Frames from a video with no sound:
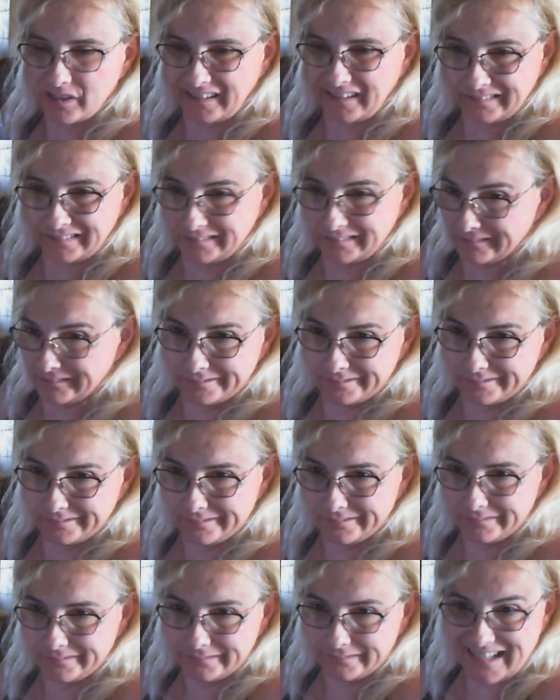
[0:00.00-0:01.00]

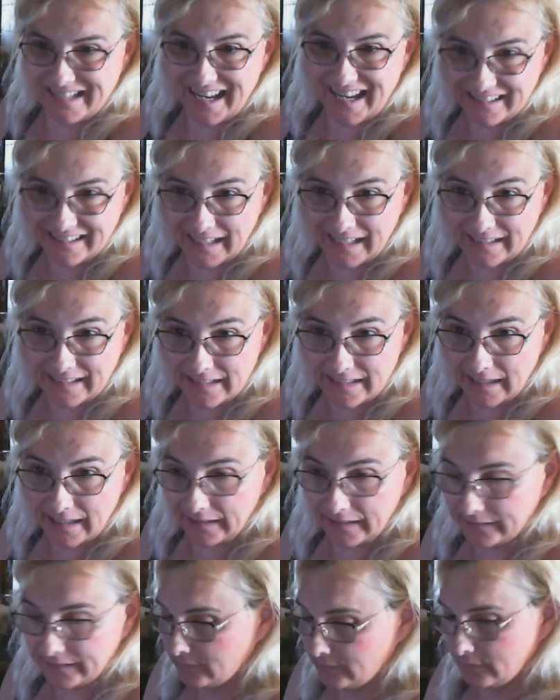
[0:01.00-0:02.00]
$10.99
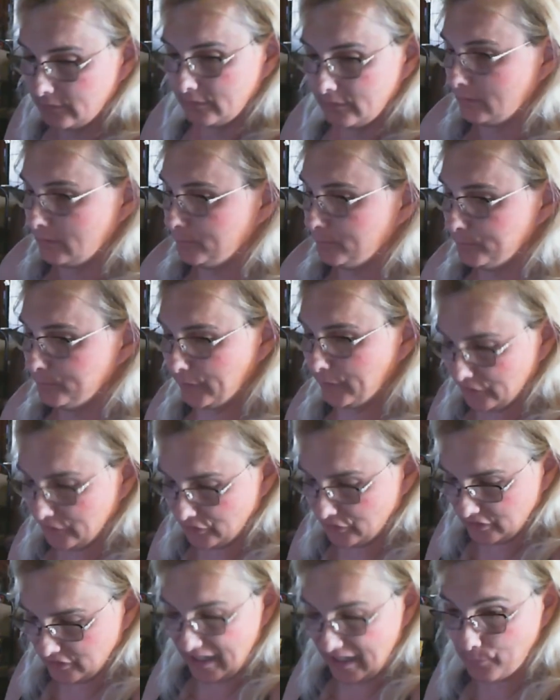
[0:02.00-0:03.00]
because it's got more
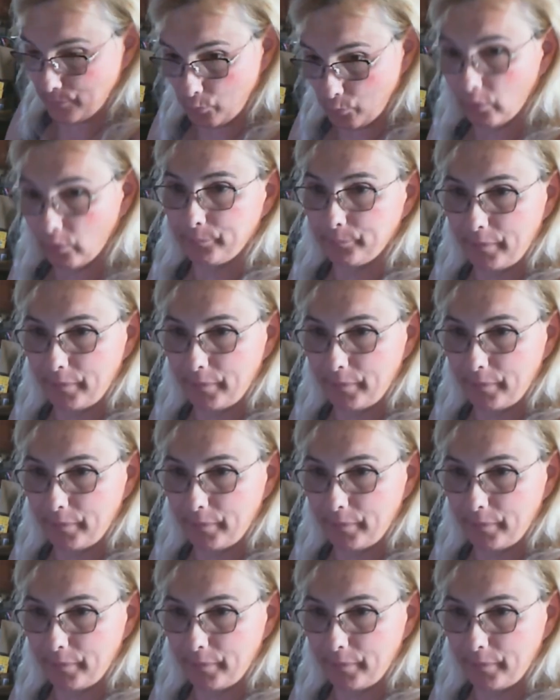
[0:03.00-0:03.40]
pages in it,